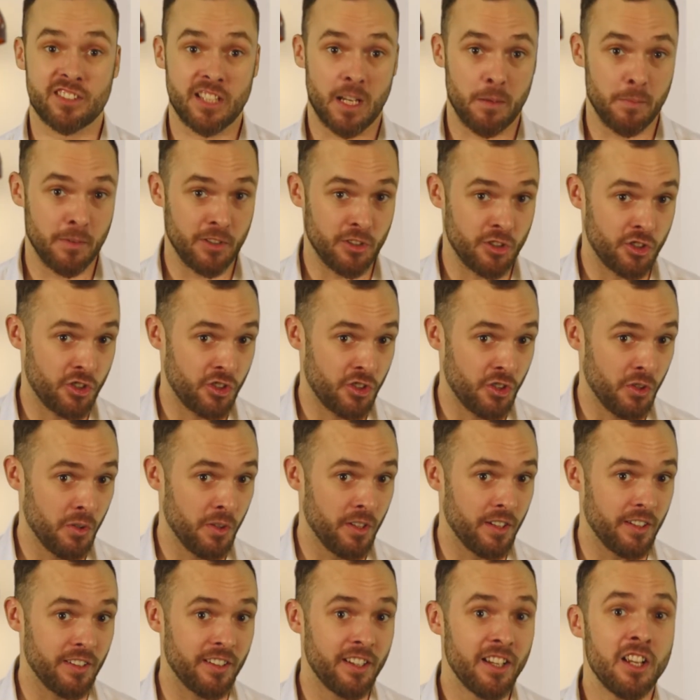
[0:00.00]
sum
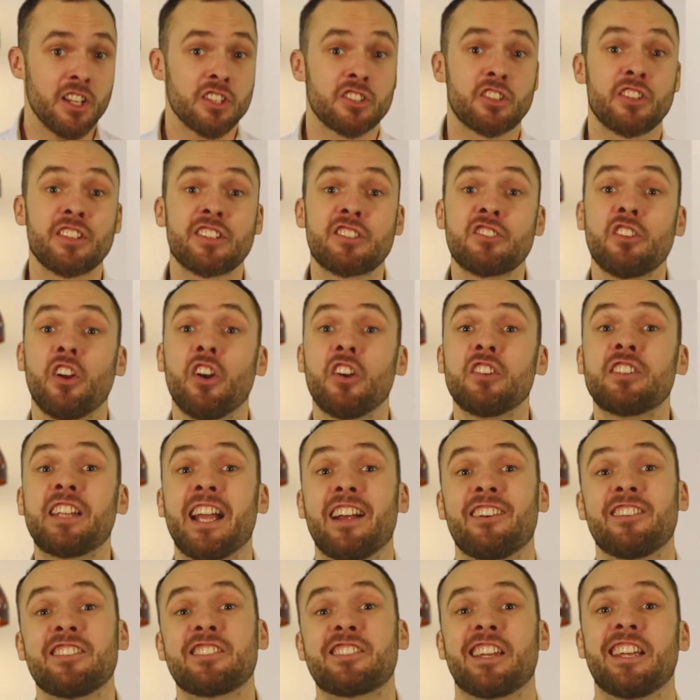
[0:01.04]
insured. So there's no
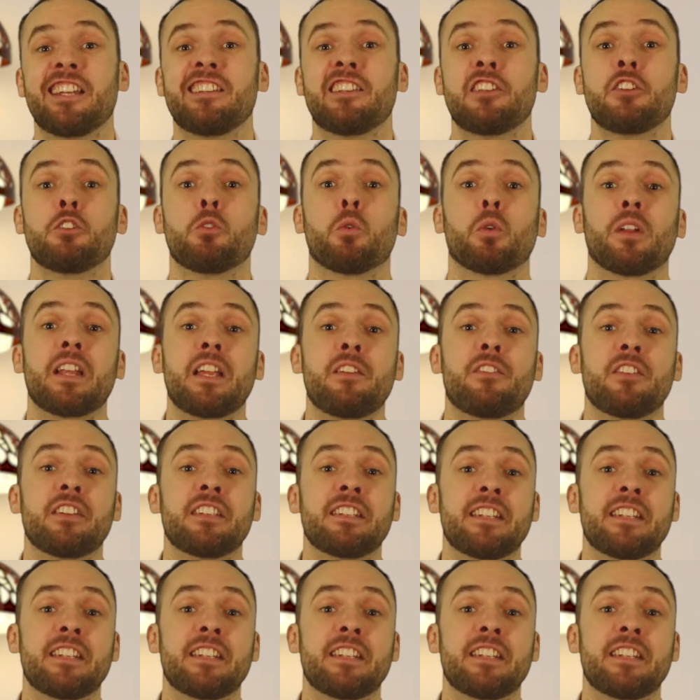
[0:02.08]
guarantee that you will even